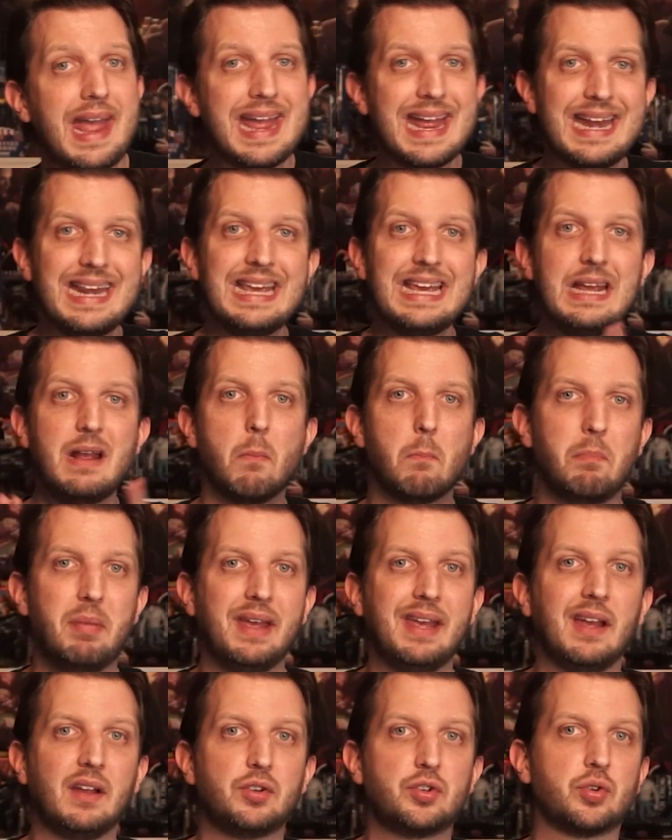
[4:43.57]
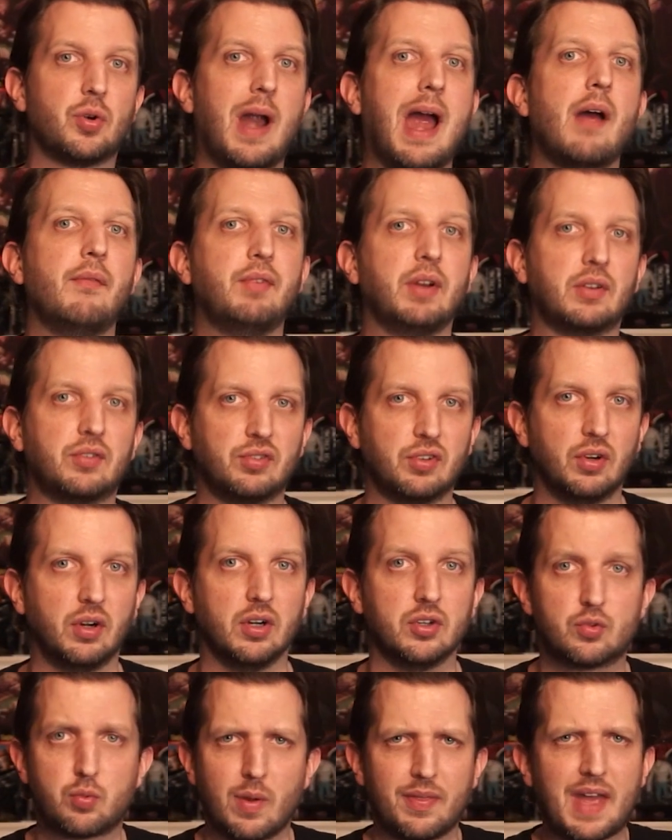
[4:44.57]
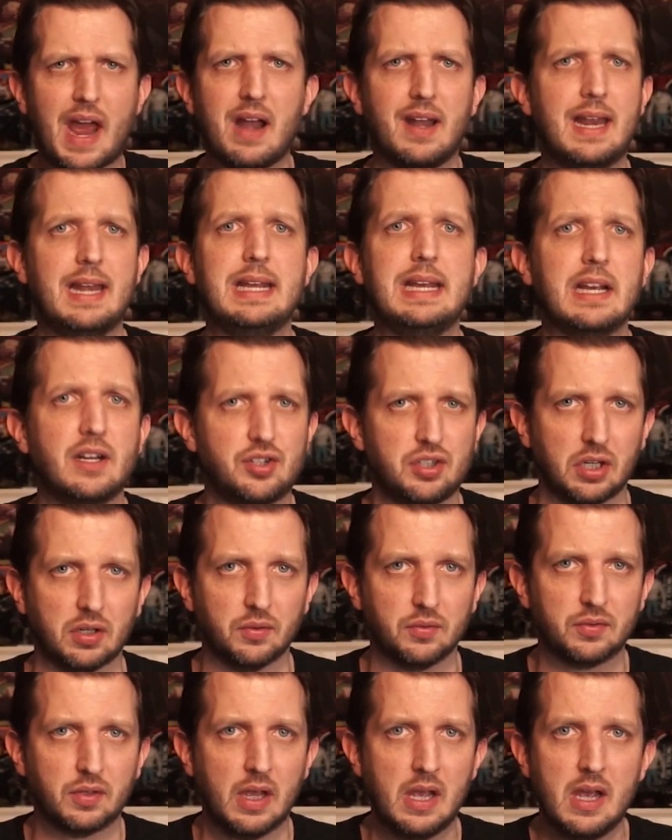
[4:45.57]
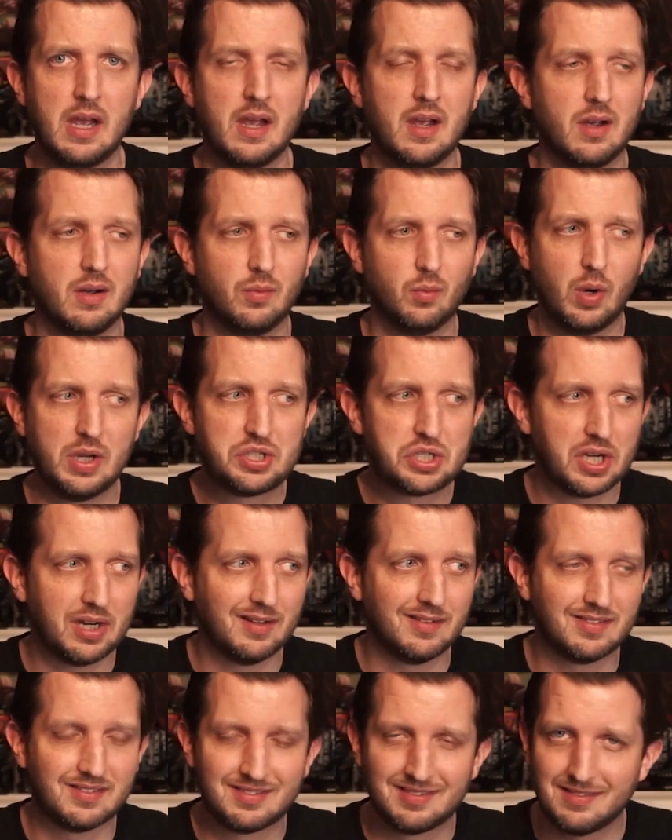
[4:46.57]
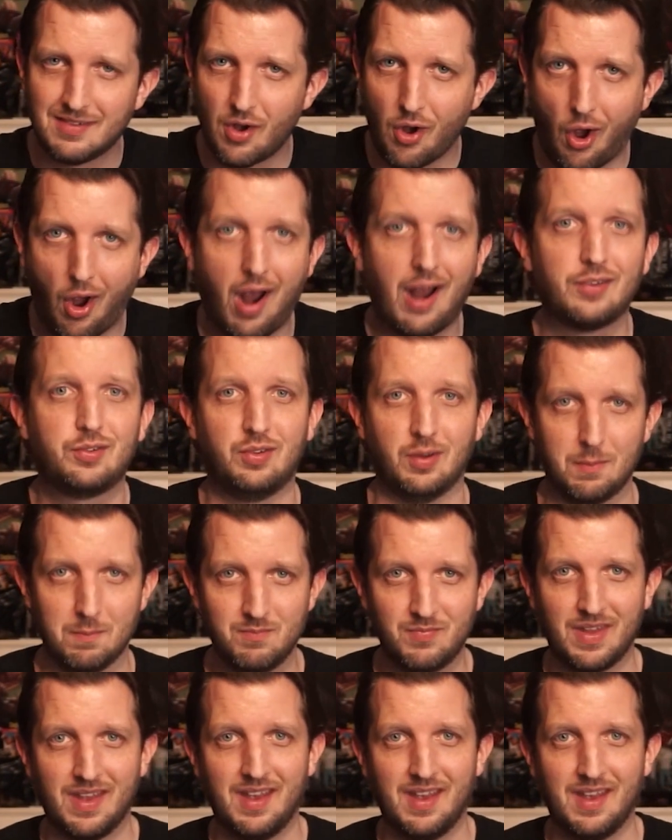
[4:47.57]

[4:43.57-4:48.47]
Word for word: any big traffic surge without any issues, which is awesome.